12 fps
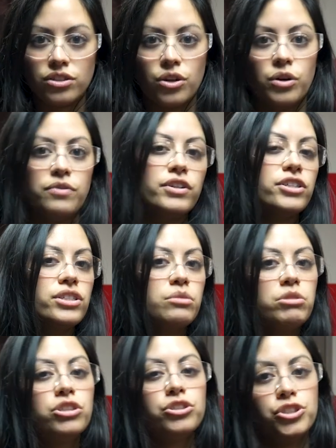So if you're
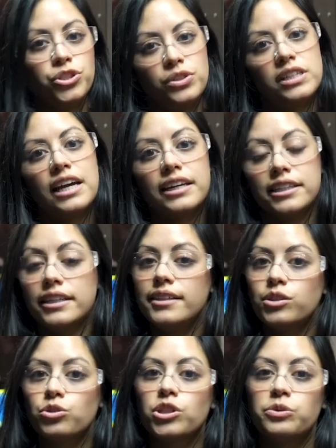someone who's shooting at an
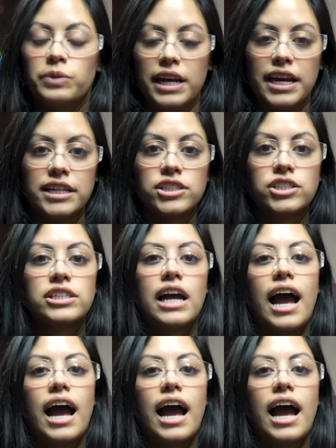indoor range,